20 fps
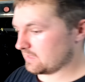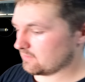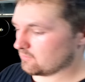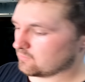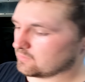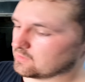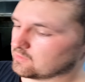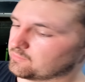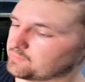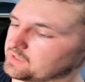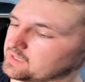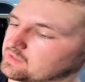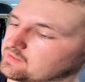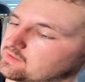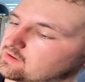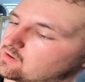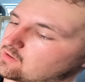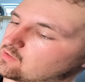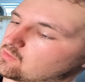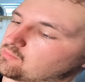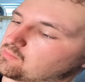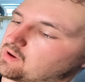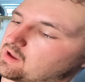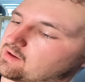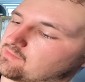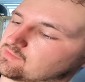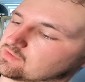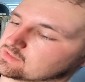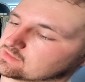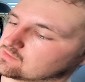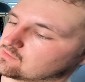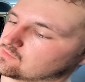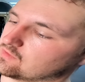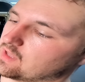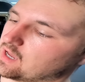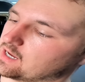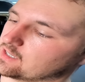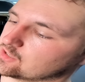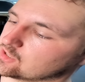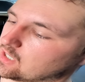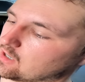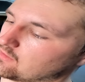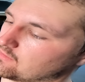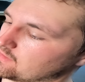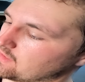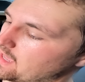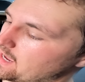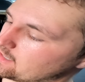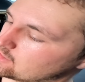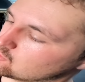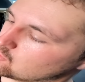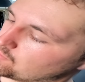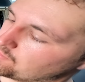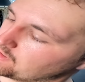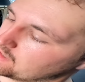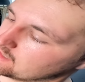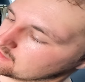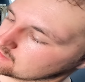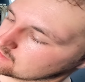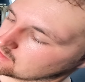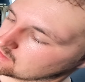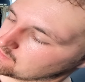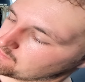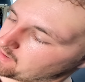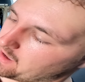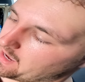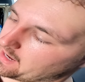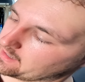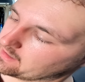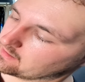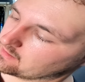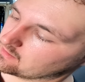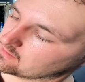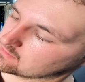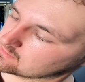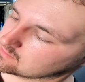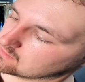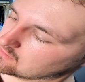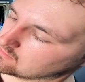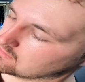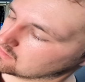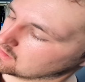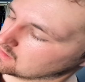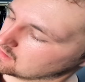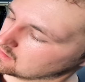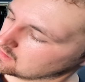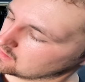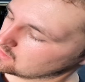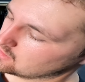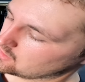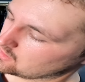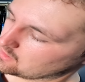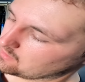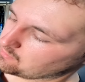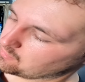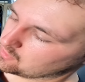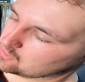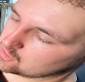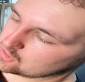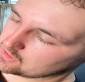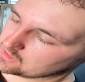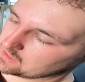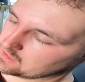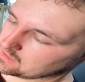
it will be in there and it'll have this little notch out, and the actual pin's on the back here. So you're gonna push it